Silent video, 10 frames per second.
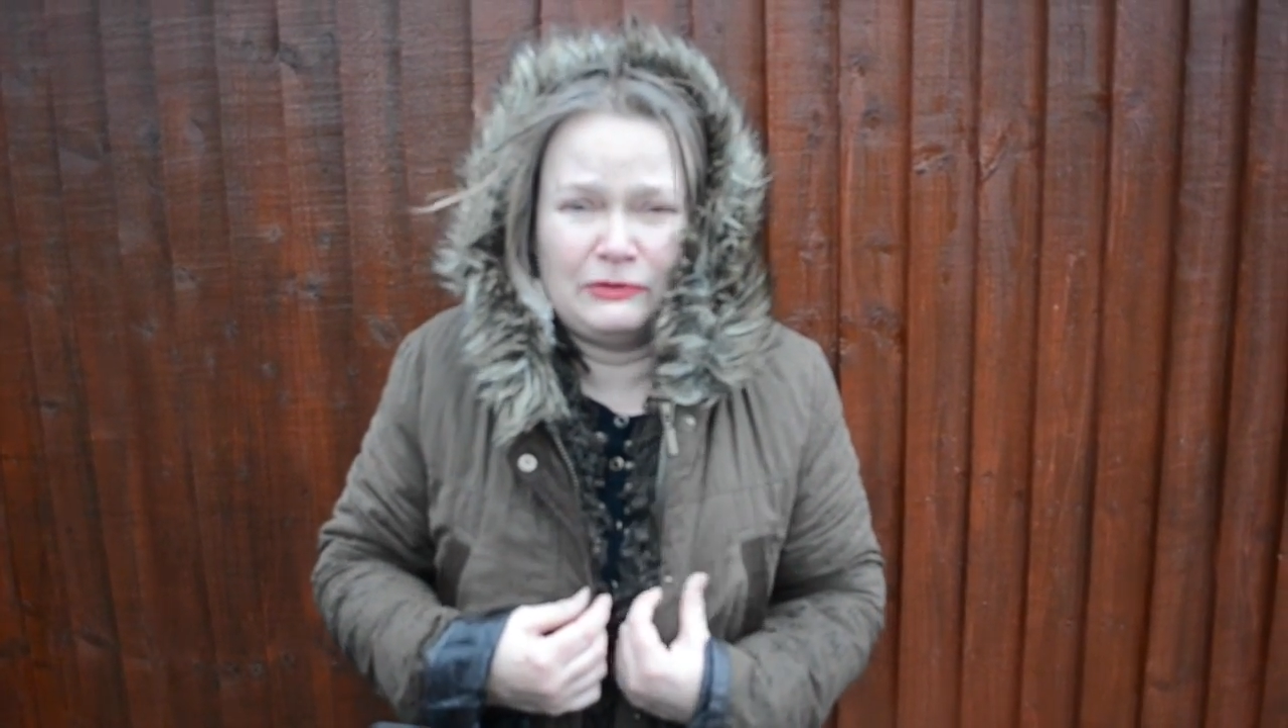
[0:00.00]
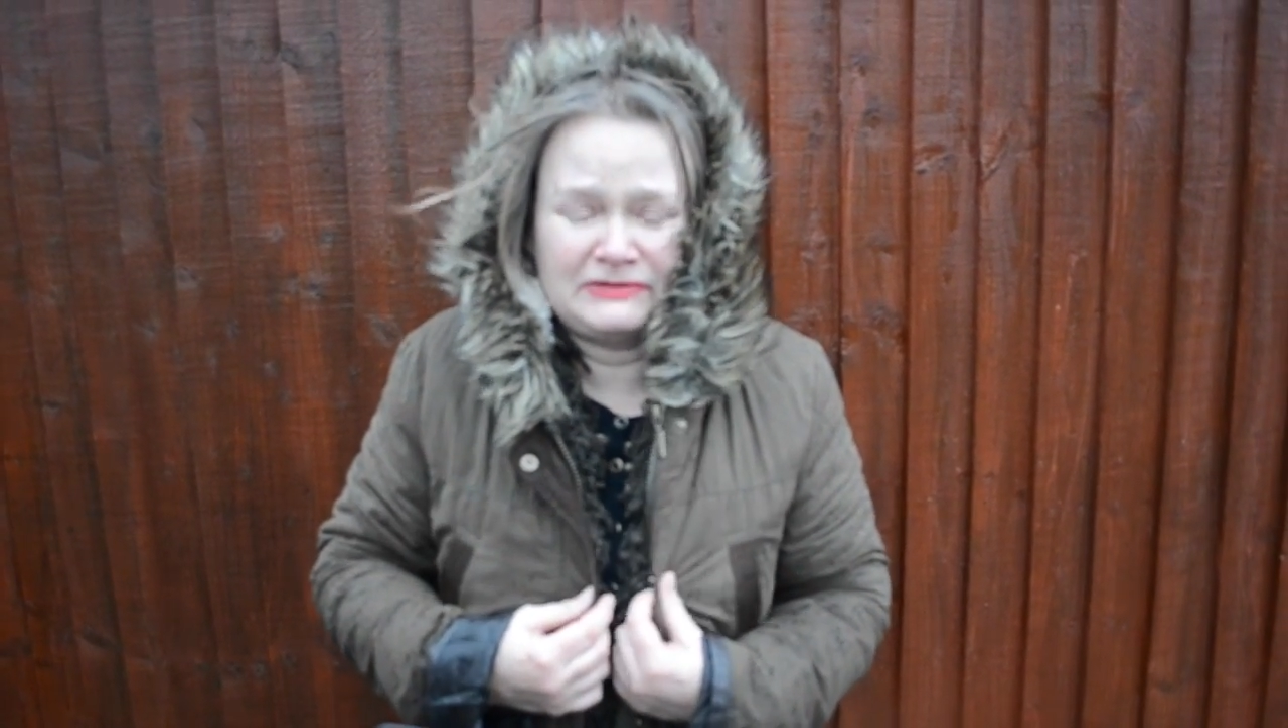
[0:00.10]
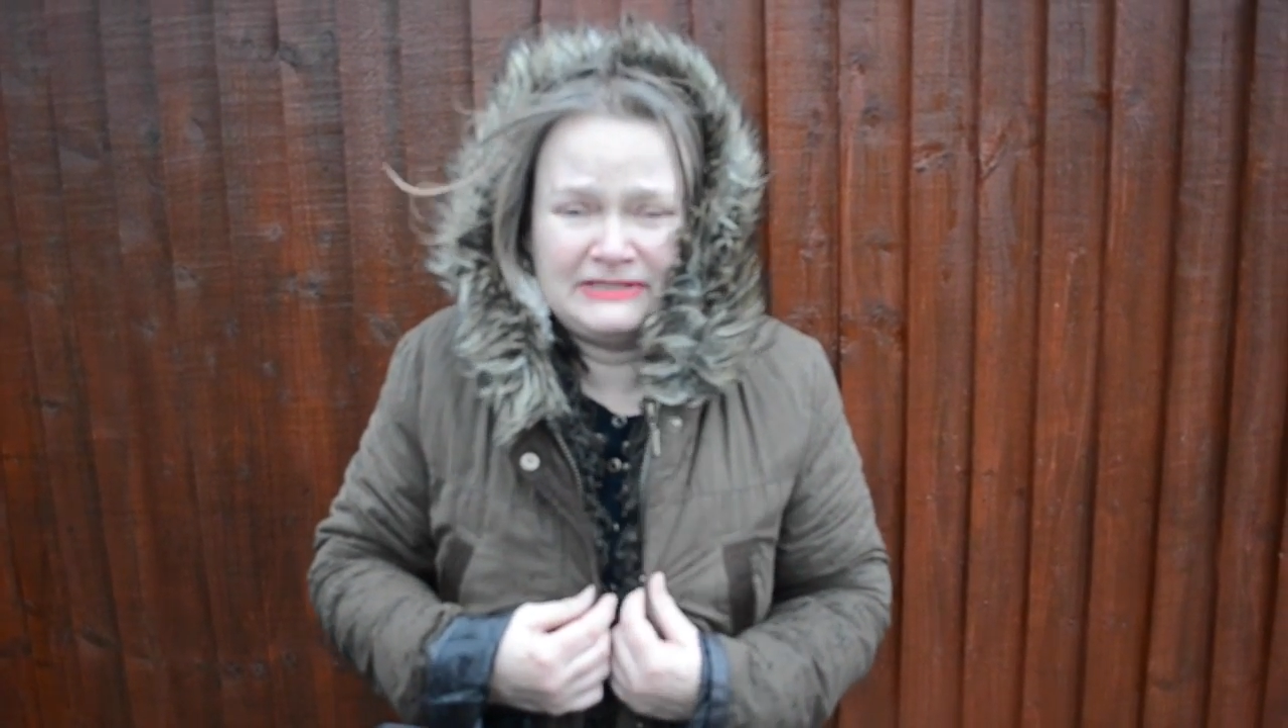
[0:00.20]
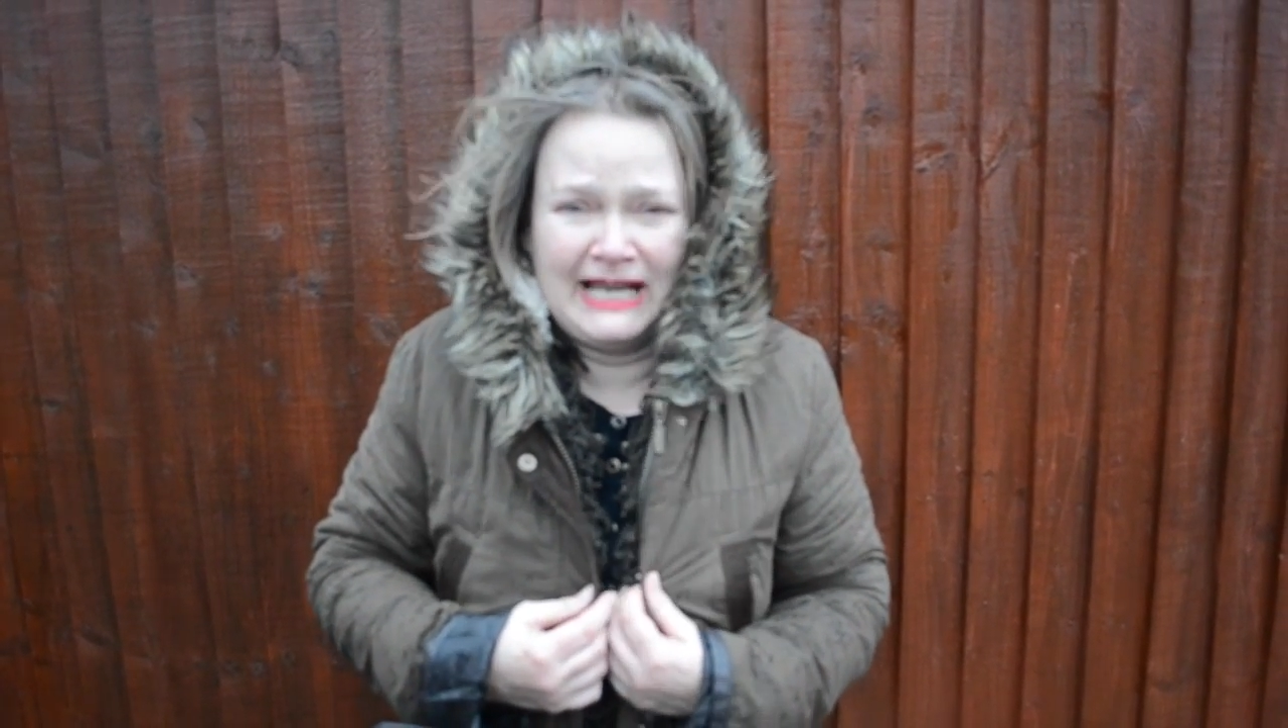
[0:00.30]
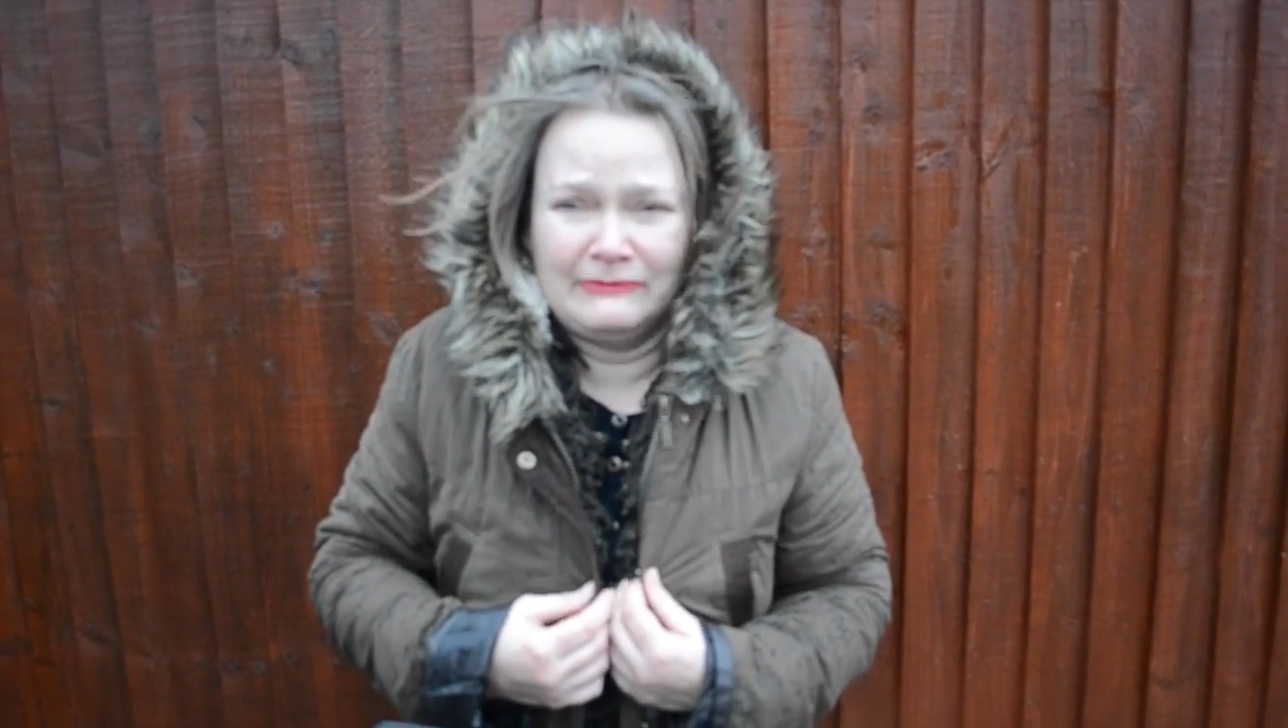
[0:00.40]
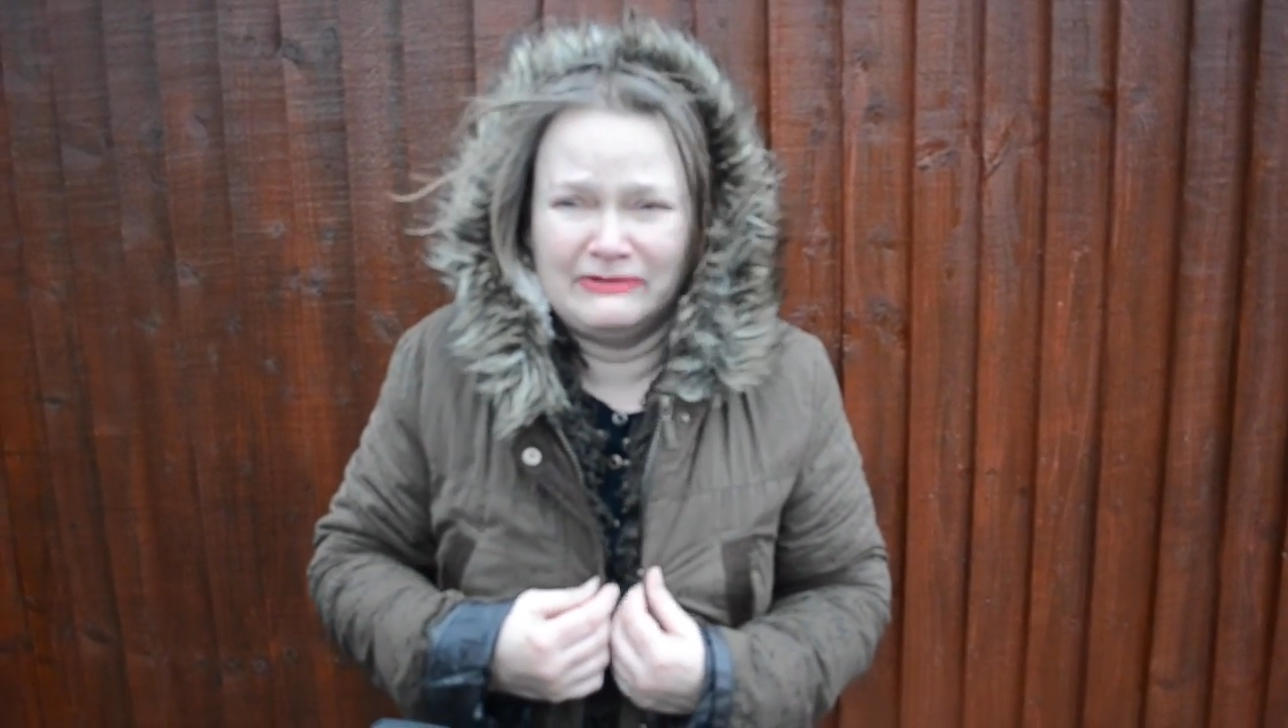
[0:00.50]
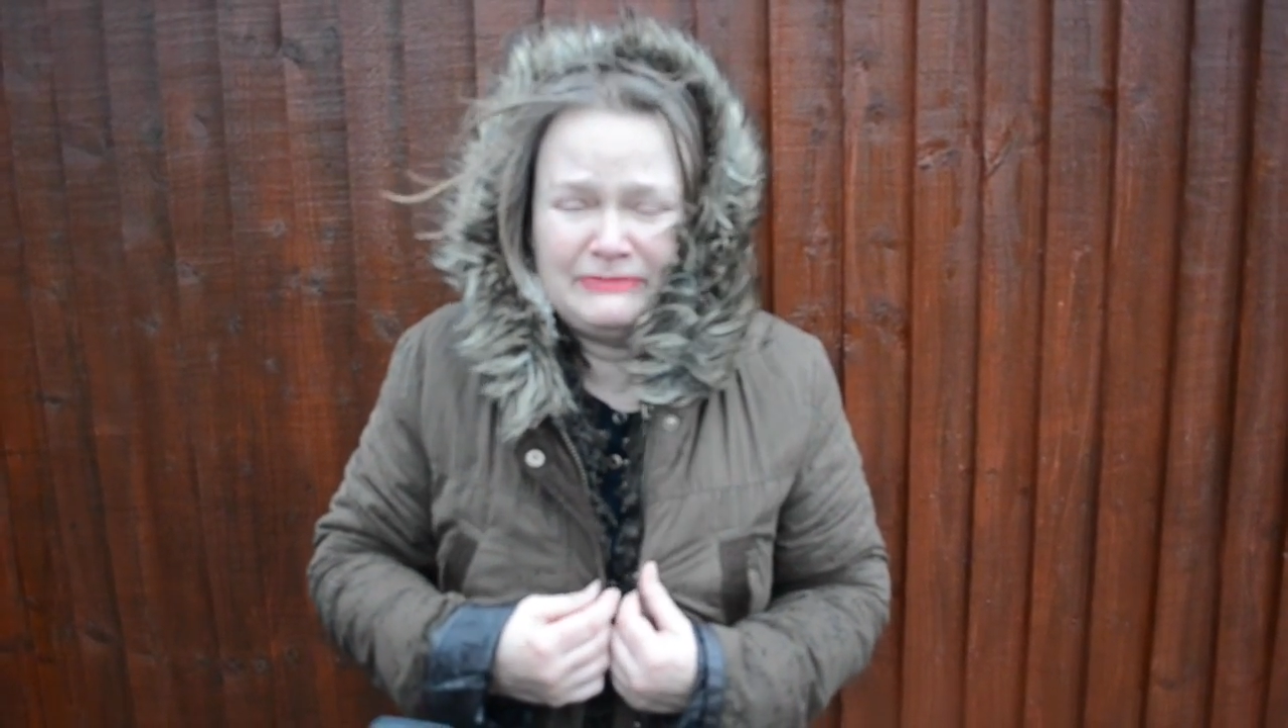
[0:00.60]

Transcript: foot down.